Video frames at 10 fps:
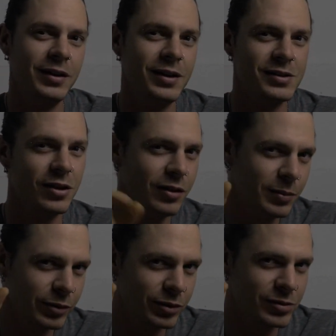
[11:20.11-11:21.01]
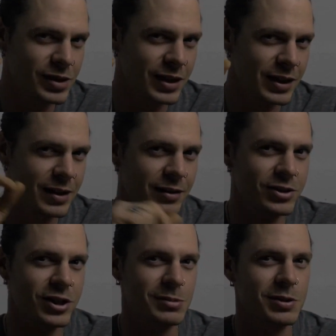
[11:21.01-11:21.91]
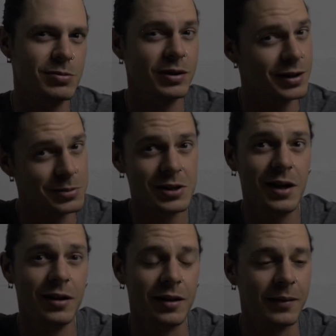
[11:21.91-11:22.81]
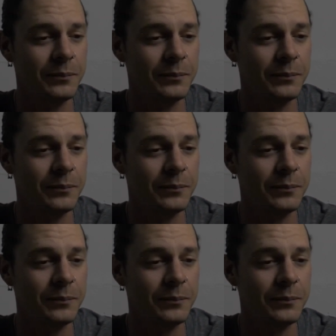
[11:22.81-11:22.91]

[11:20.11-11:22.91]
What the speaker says: It's all about those little adjustments when it comes to editing.